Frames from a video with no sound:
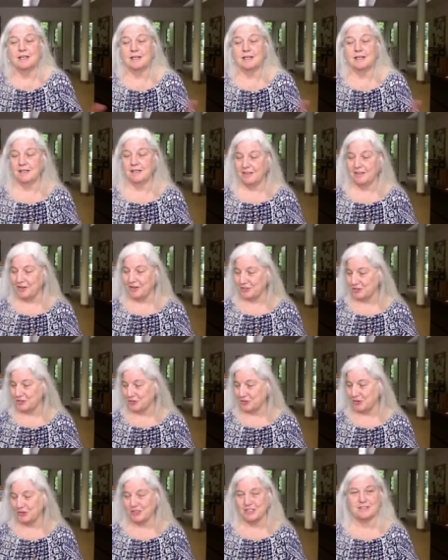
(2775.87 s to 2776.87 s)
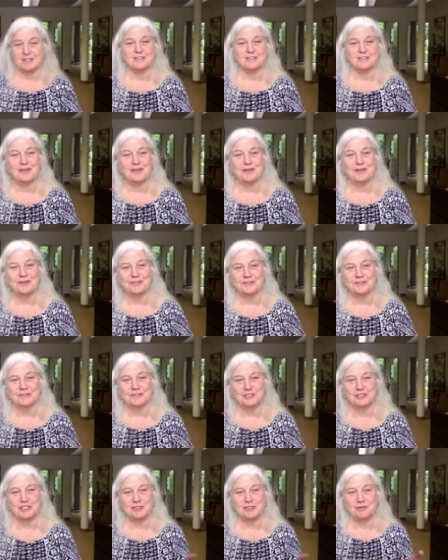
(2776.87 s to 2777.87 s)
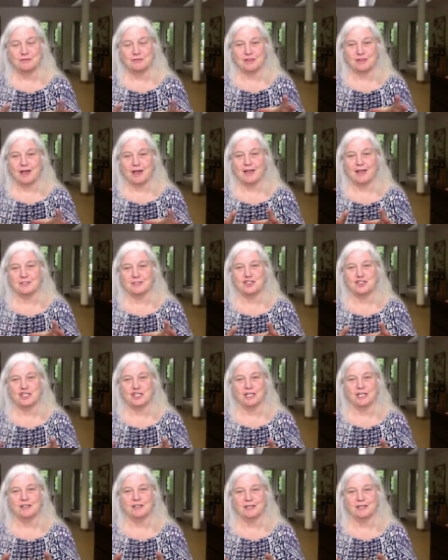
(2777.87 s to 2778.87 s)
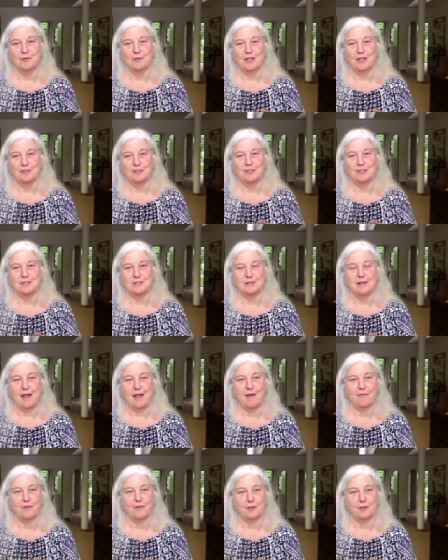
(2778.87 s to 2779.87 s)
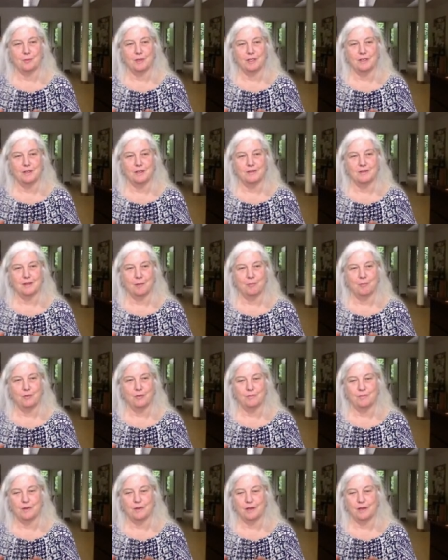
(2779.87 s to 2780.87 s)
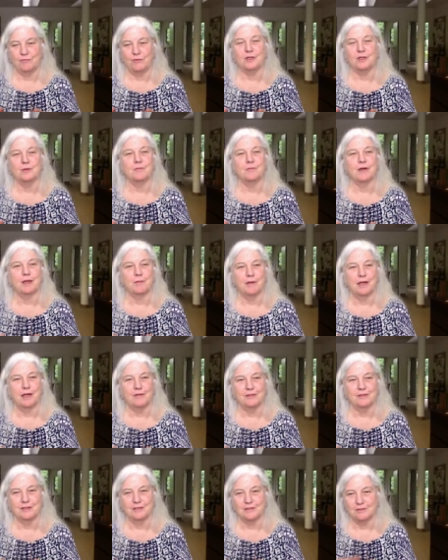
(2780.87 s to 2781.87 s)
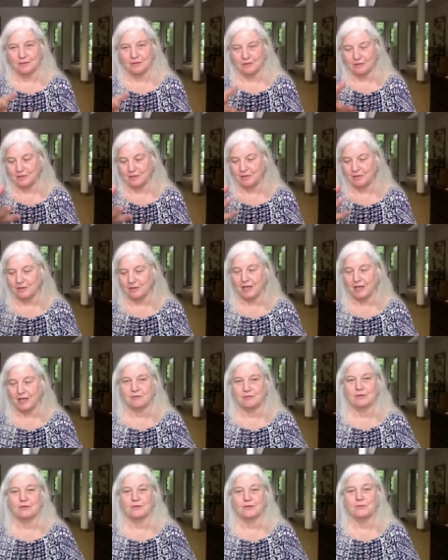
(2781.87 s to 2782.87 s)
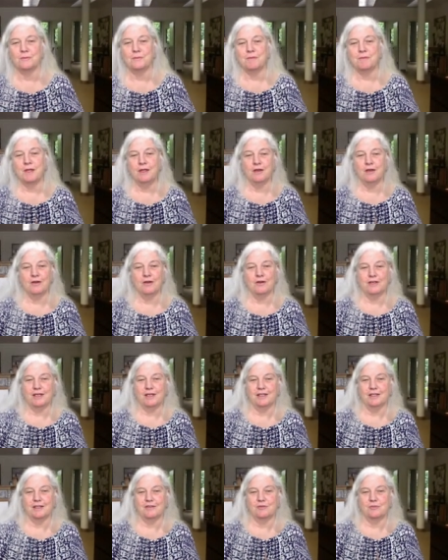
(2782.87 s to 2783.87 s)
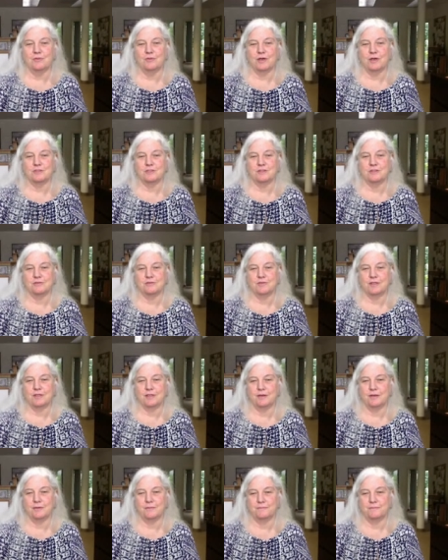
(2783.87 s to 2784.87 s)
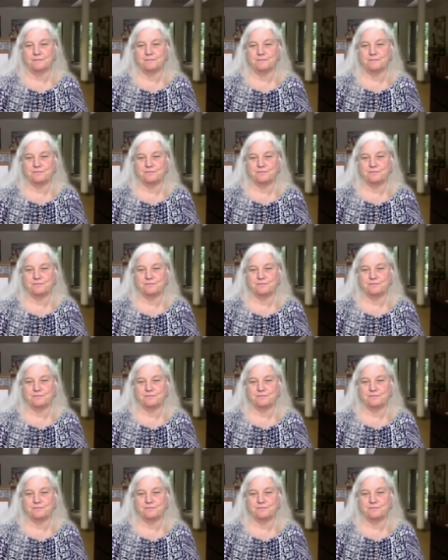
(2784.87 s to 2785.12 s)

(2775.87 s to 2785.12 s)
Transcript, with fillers: Uh, also, you're going to see her thighs jiggling while she's laughing because I put my foot in my mouth and you'll hear that too. Okay, let's watch this video.